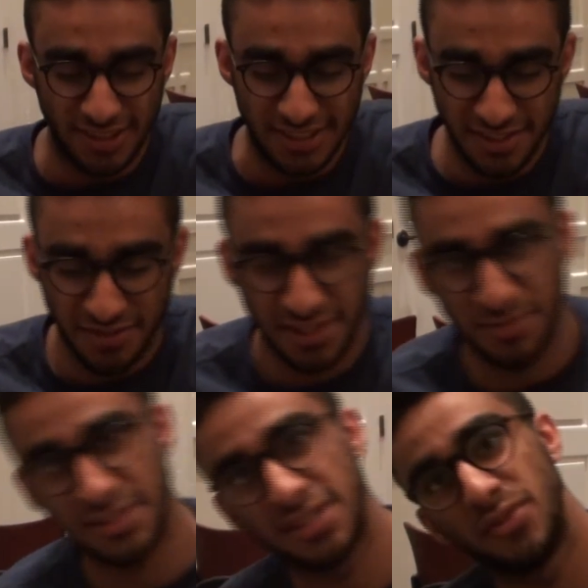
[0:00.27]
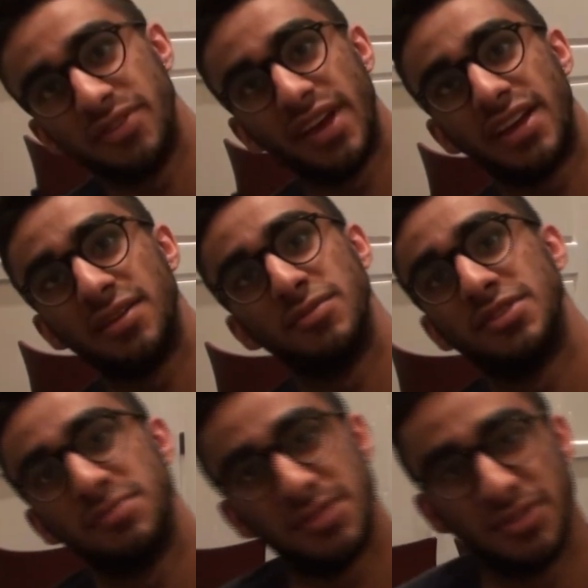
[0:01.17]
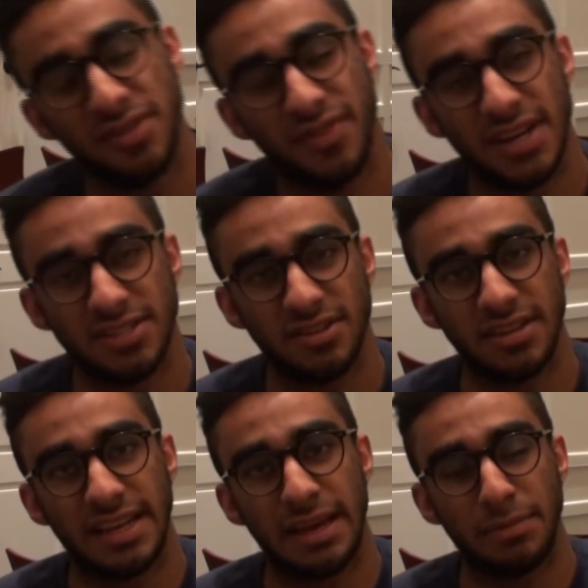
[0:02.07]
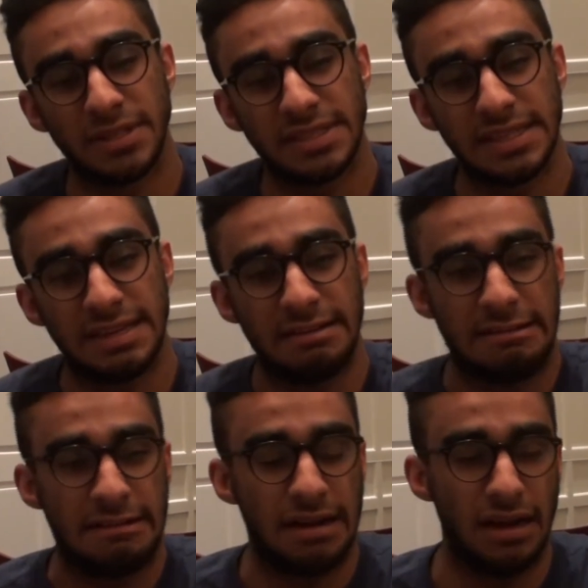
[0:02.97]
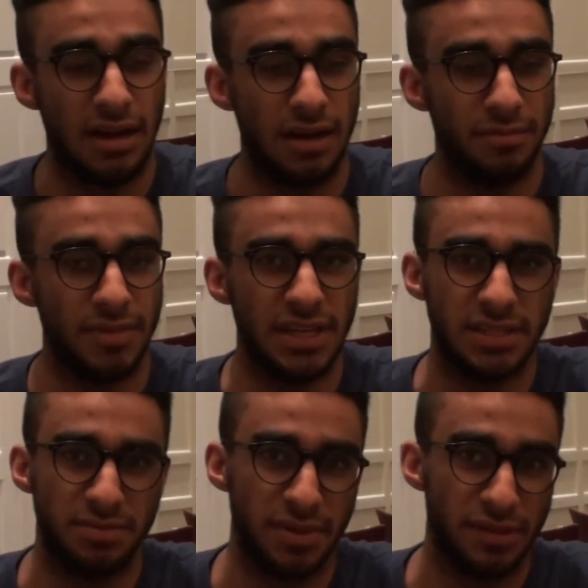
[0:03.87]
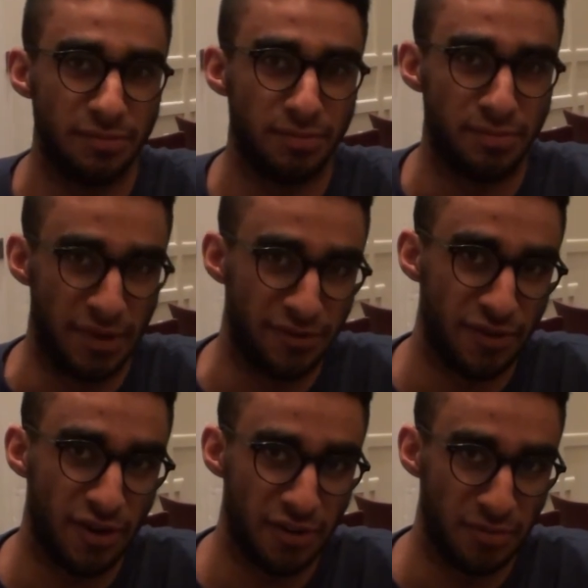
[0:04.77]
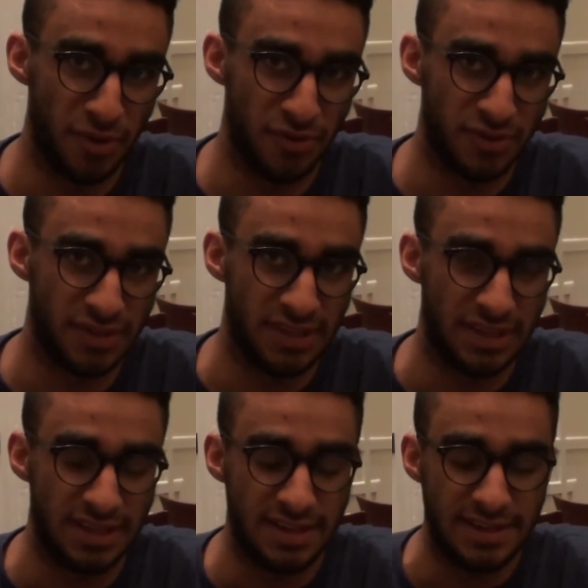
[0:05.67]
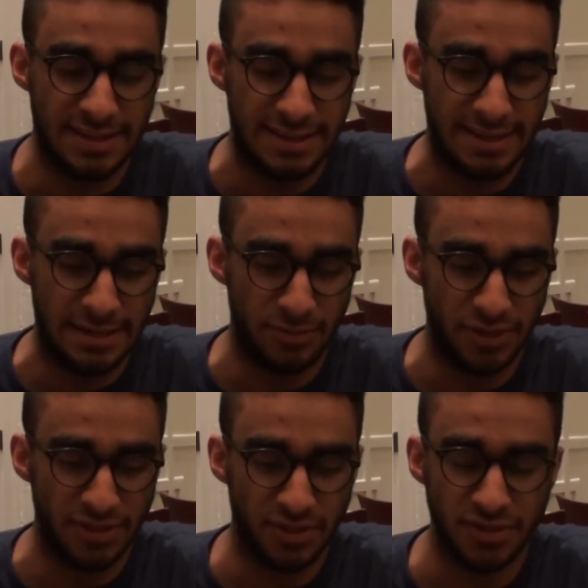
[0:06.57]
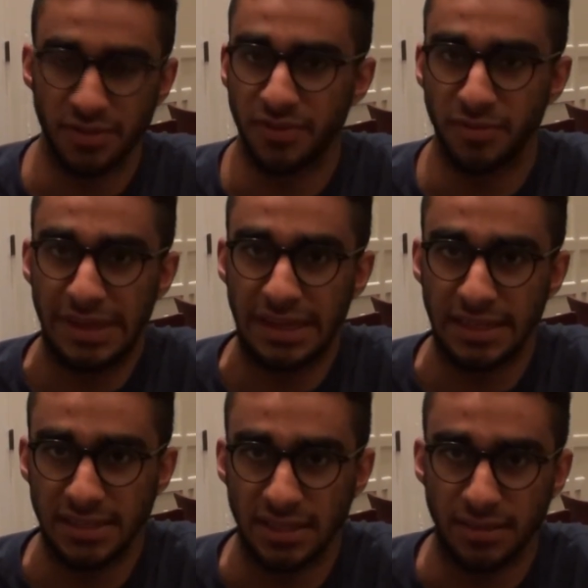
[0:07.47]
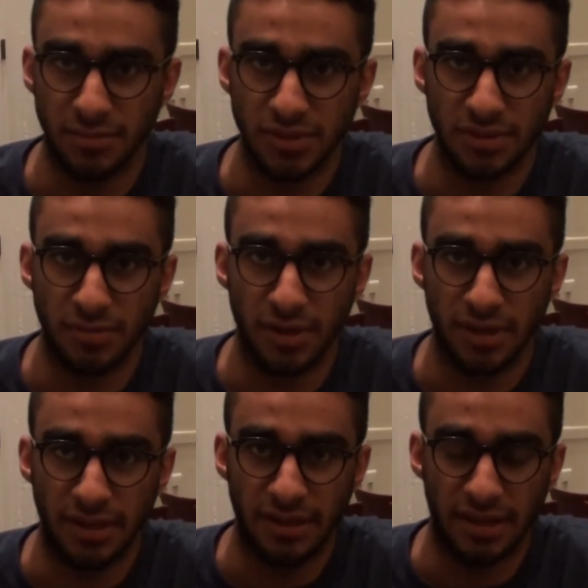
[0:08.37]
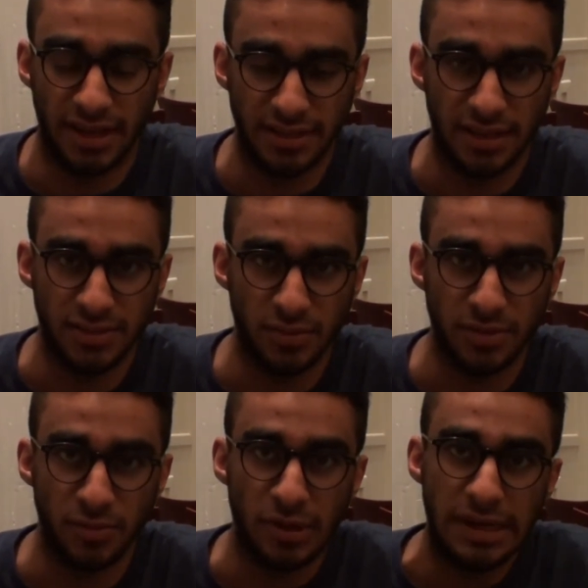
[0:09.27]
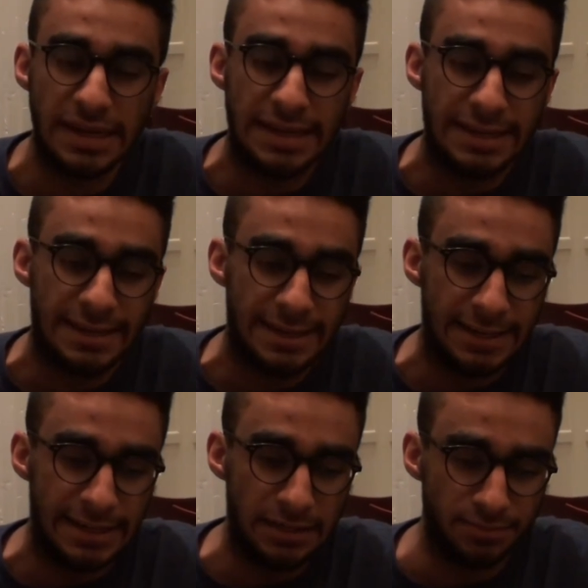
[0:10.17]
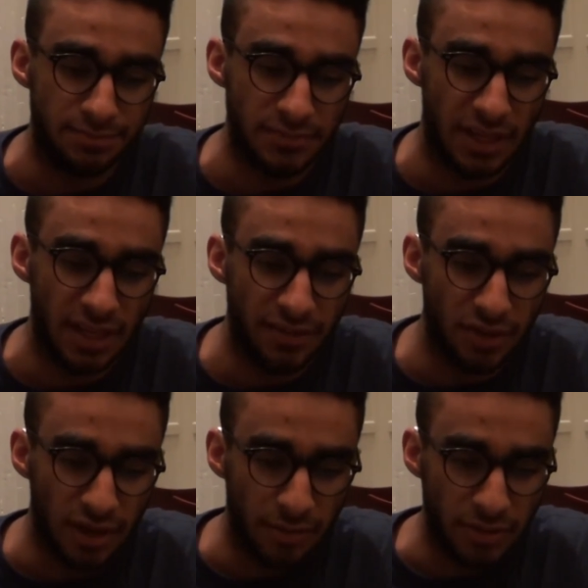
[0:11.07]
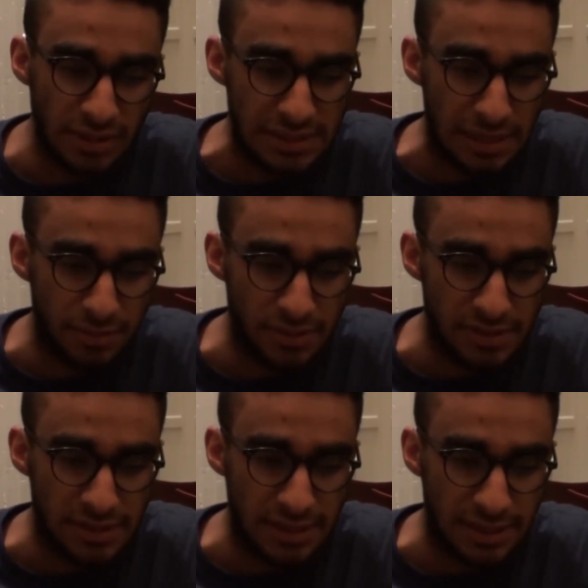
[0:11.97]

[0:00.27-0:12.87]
this is the first semester that we've had a Muslim student advisor on campus, and it's been by far the most resourceful for me as a Muslim at Swarthmore. I can give you a couple of examples.